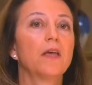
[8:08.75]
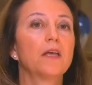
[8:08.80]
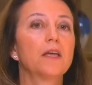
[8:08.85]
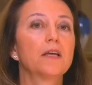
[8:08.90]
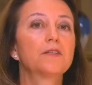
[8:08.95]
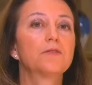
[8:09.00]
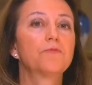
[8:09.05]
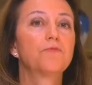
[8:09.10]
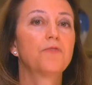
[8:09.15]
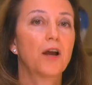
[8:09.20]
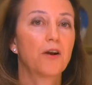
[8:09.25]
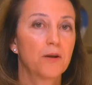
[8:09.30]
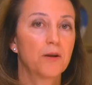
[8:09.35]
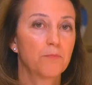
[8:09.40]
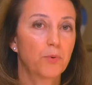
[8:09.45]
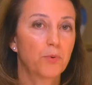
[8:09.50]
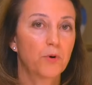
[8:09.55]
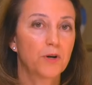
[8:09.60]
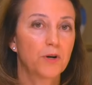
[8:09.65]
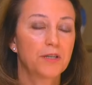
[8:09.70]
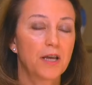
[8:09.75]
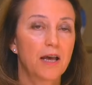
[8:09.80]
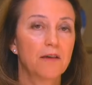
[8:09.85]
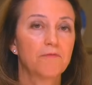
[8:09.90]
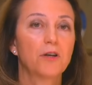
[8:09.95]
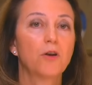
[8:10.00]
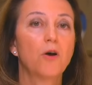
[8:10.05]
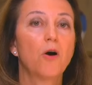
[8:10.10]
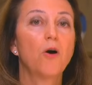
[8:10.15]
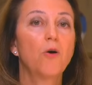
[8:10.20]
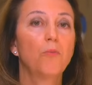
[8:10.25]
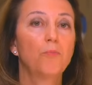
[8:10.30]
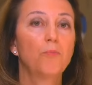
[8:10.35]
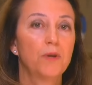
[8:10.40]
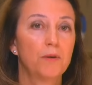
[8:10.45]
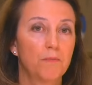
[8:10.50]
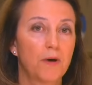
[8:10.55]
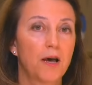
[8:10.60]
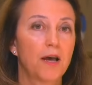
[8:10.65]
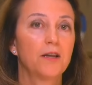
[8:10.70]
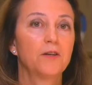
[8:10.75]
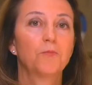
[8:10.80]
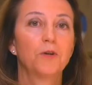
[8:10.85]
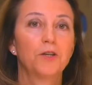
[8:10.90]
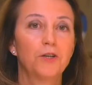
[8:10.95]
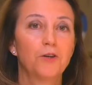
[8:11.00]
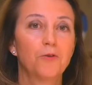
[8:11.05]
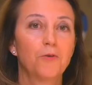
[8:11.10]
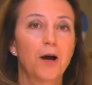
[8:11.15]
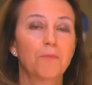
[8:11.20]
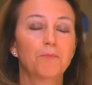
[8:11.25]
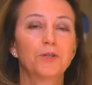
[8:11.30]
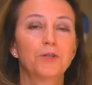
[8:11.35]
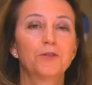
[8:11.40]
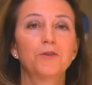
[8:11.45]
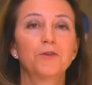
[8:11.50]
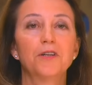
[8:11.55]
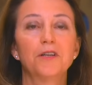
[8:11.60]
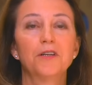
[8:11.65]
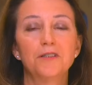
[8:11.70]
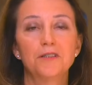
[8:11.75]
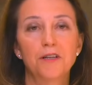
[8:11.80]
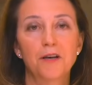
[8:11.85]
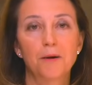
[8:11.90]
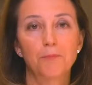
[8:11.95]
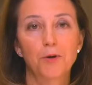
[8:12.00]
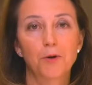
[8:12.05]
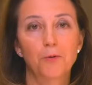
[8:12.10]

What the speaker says: it's very important to have an open mind when new opportunities come